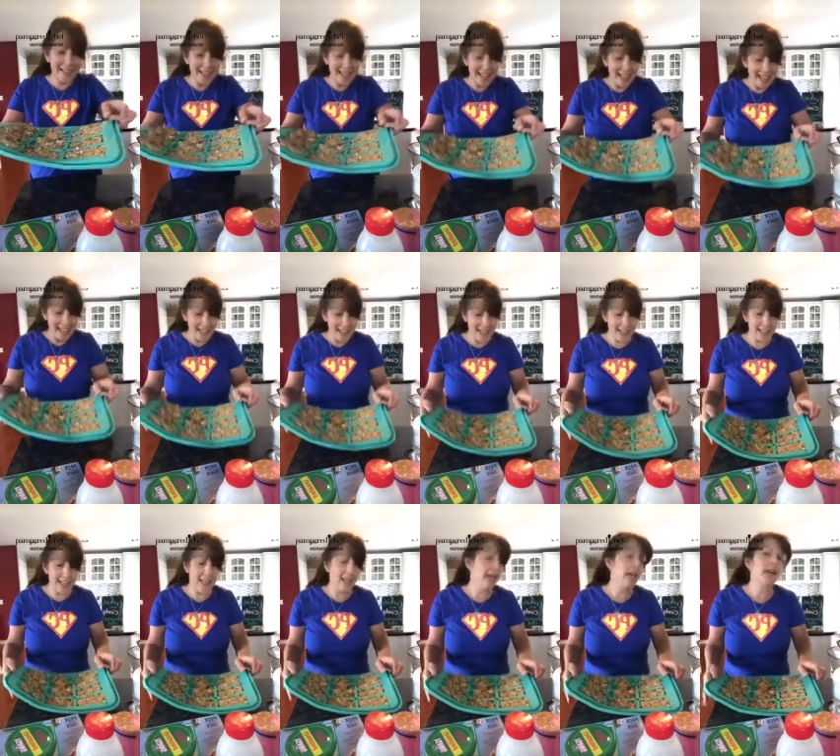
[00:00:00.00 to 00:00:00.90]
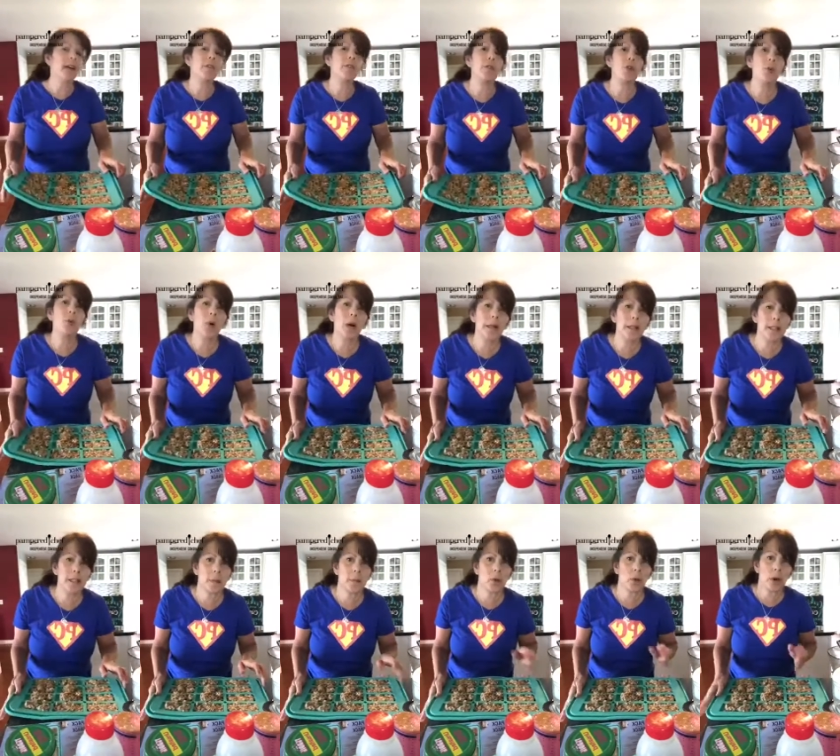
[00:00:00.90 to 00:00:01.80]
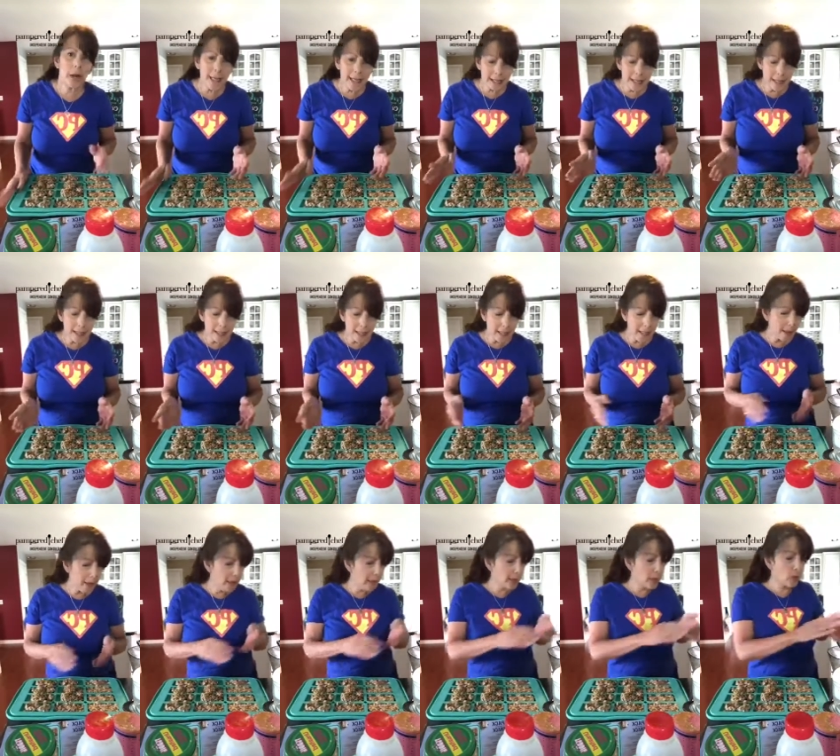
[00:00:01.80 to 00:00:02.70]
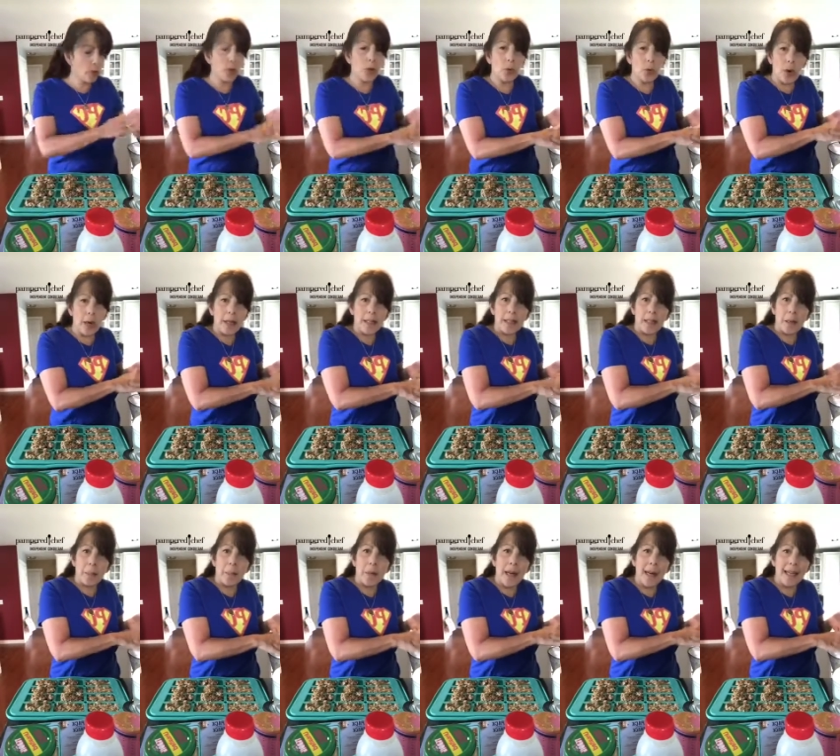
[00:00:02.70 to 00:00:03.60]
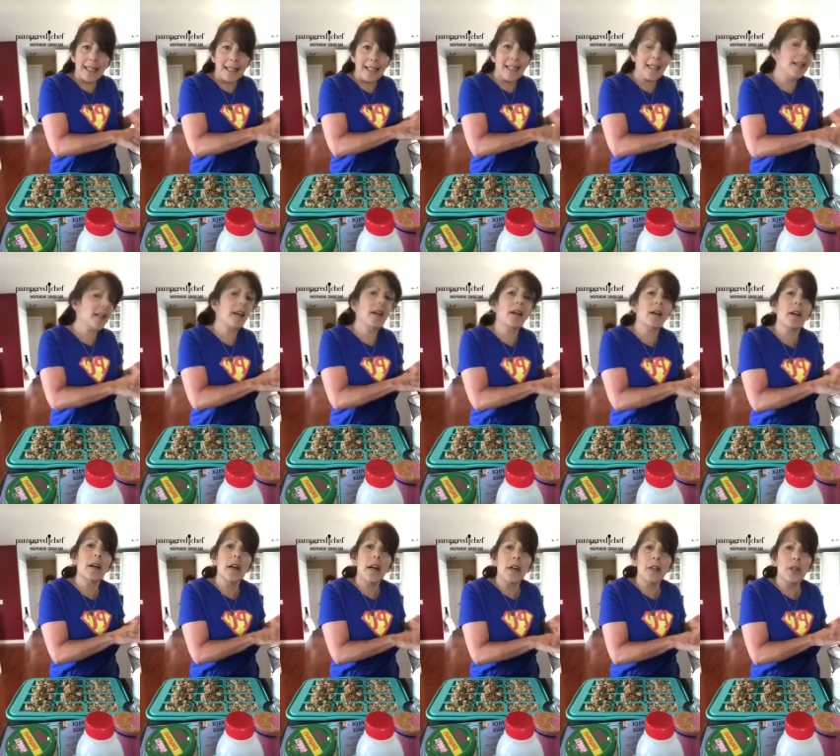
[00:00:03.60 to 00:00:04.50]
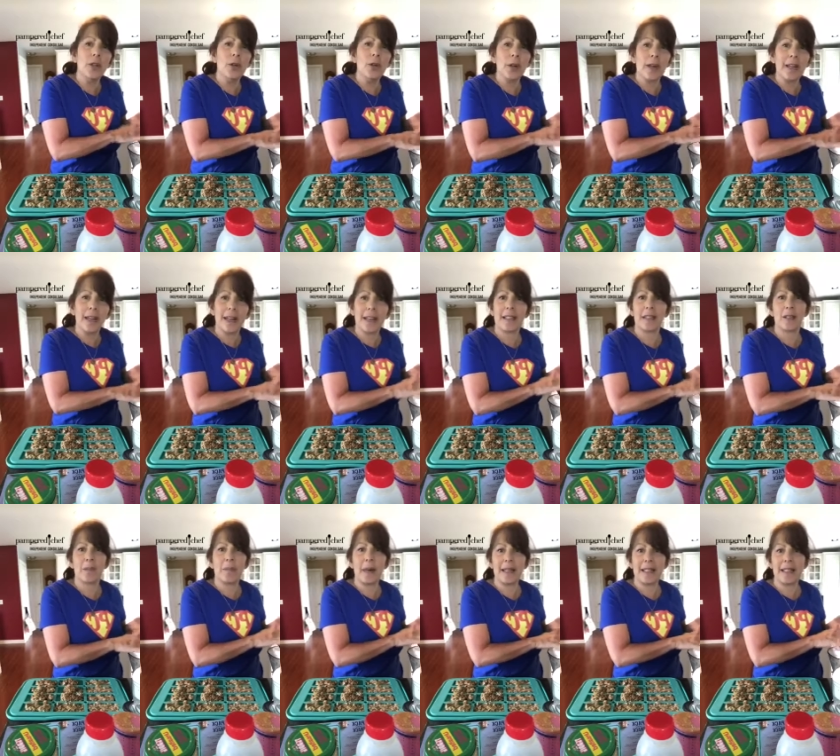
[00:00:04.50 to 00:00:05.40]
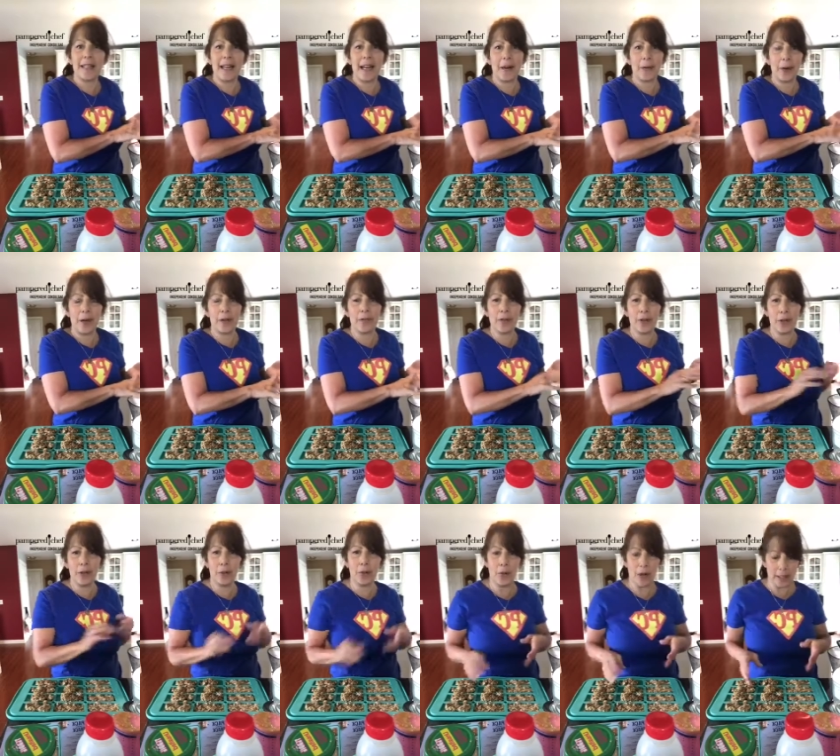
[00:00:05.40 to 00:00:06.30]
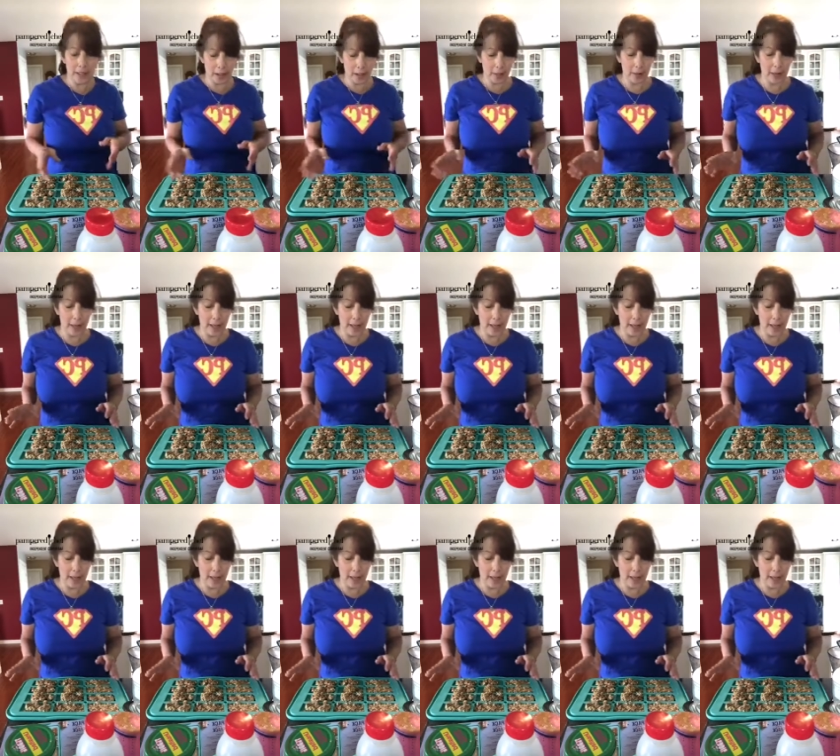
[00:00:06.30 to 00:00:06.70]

Yay! If you wanted some craisins in this or you wanted some nuts in there, you can customize it however you want to.